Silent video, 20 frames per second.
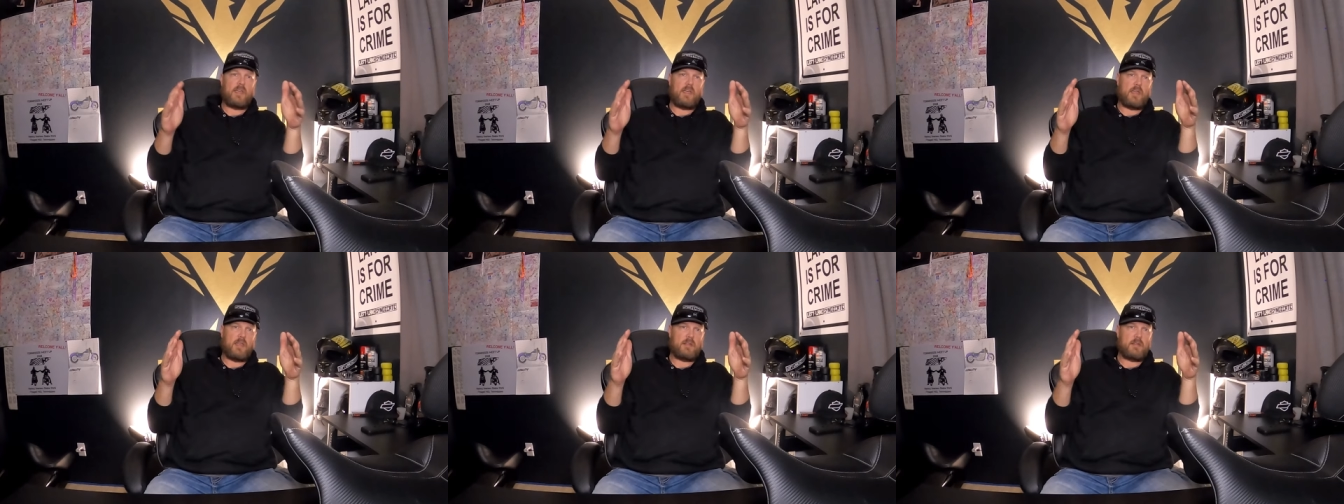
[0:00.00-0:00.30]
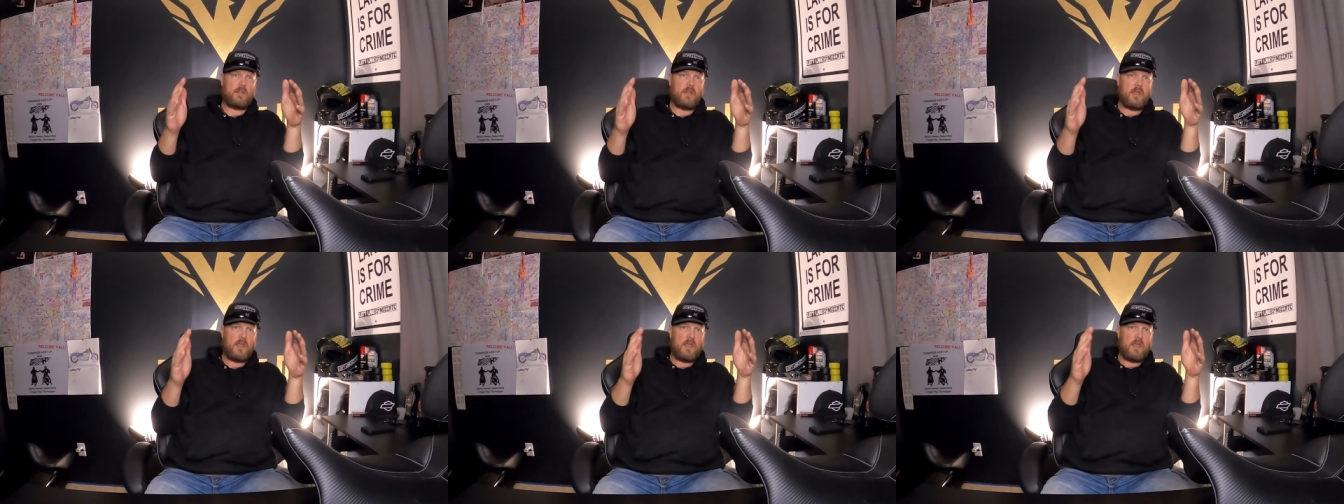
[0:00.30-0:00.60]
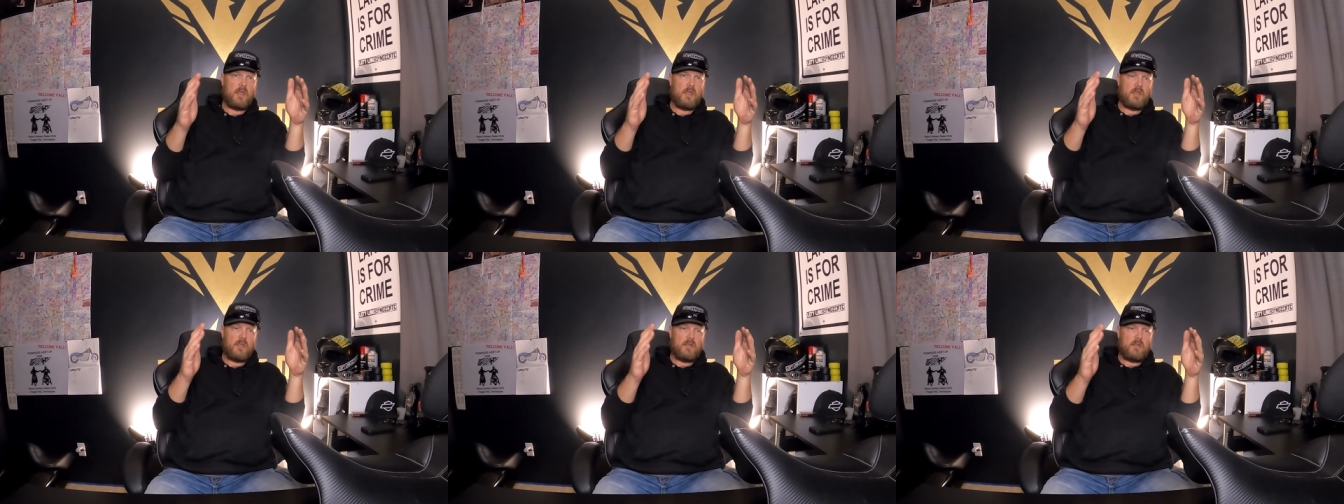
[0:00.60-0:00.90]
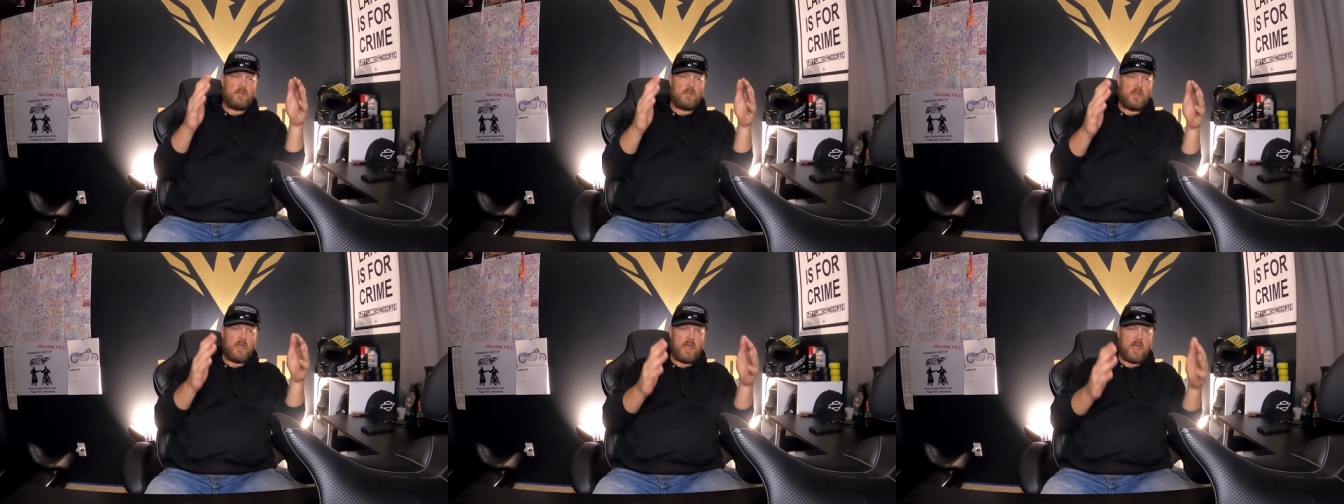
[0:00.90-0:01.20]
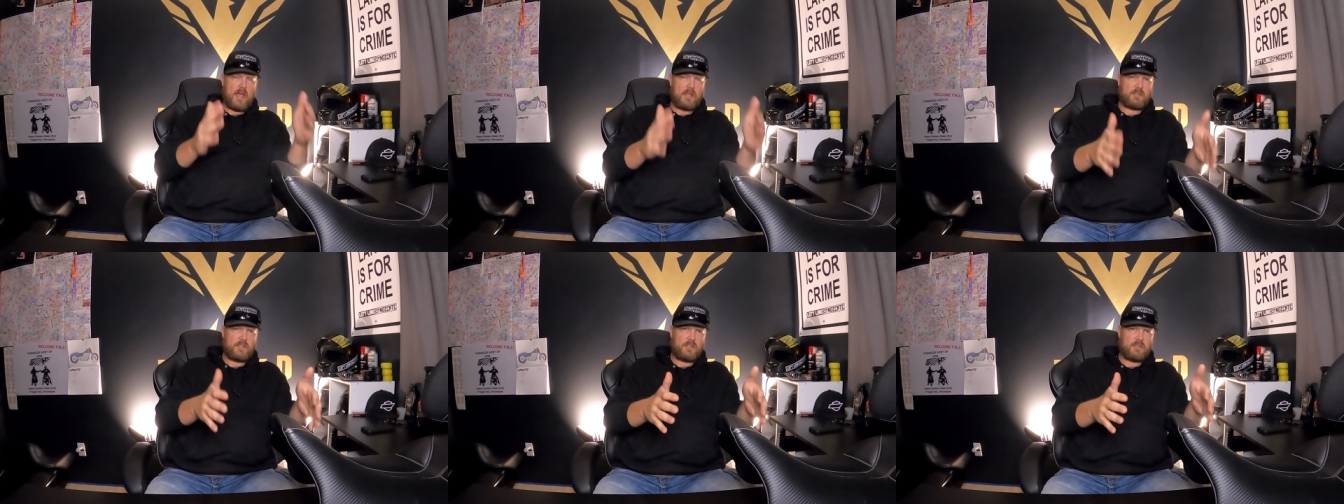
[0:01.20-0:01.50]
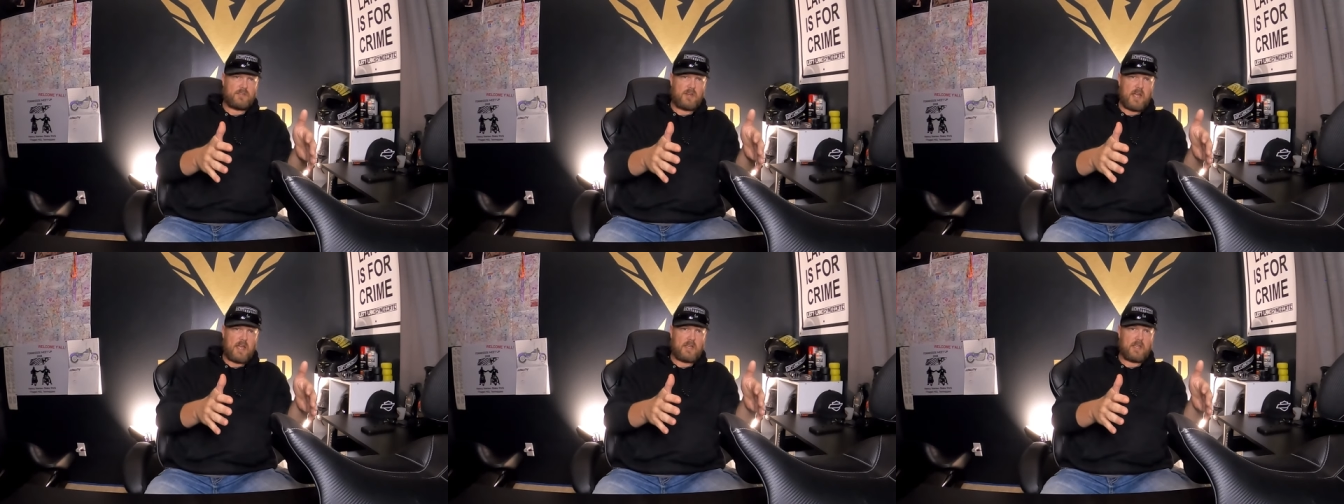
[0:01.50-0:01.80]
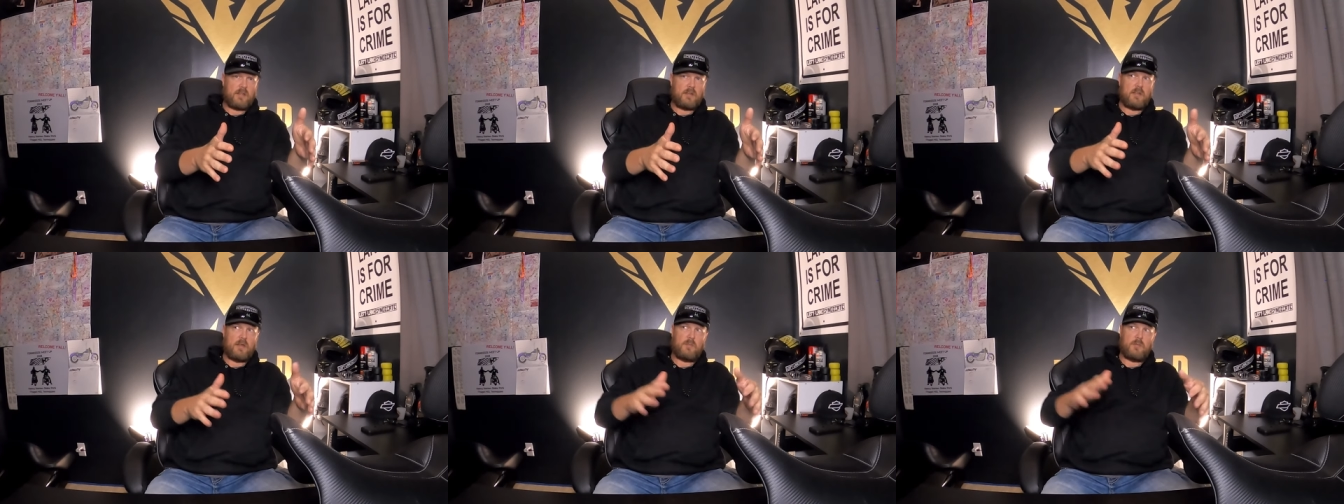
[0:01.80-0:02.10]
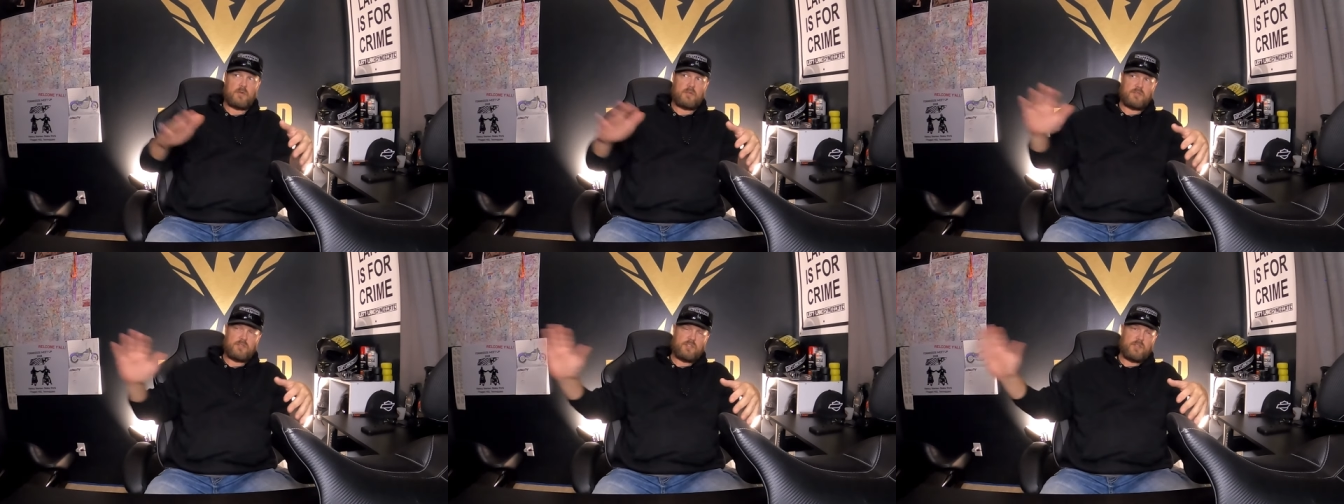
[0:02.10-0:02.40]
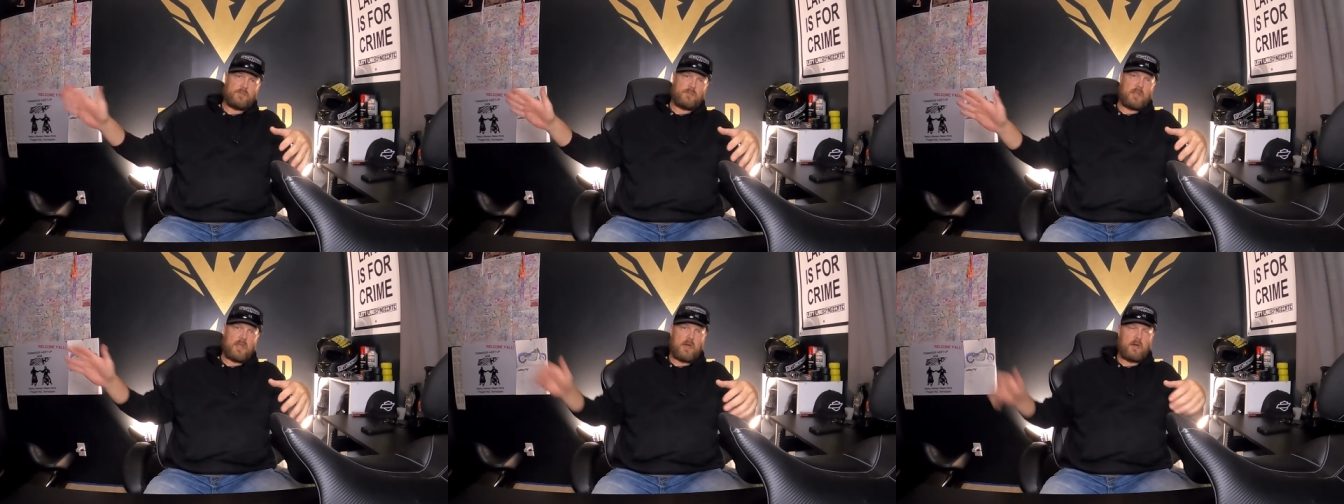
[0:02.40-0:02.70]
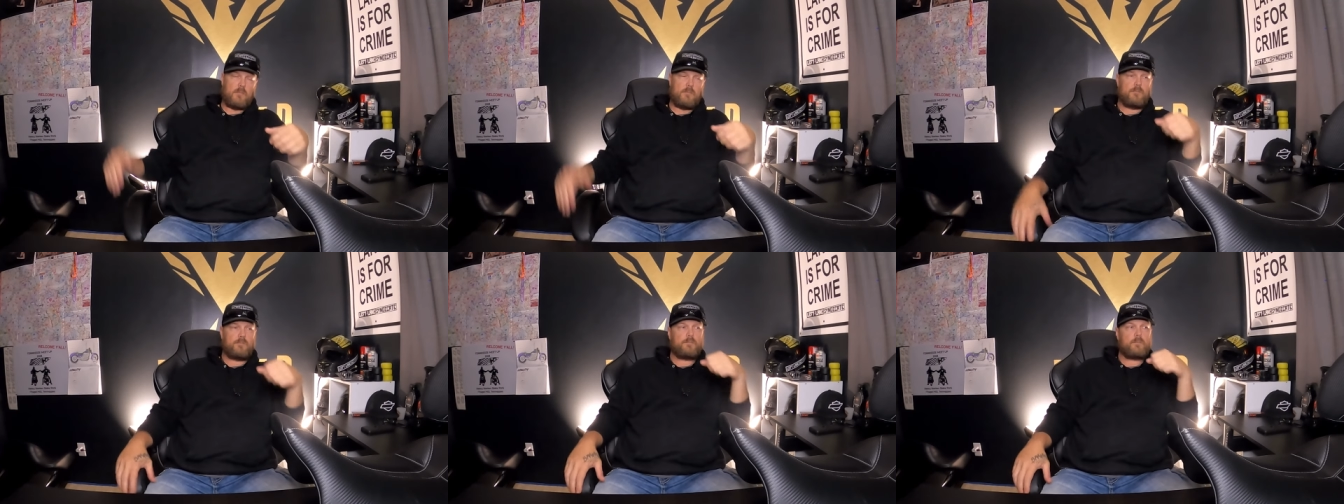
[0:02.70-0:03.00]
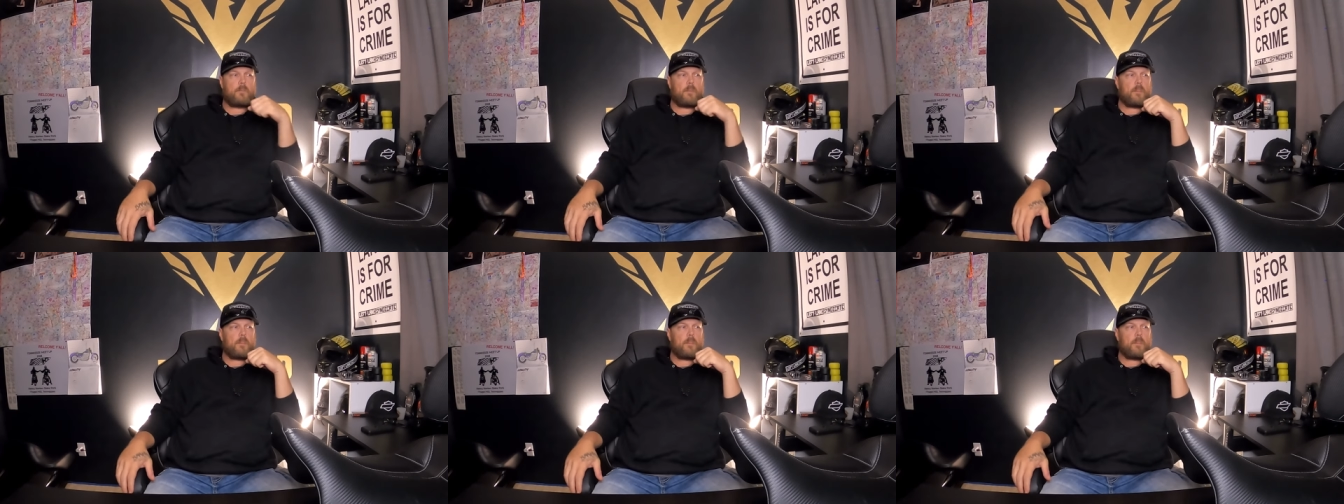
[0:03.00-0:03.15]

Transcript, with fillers: and has a tracking number and shipped out.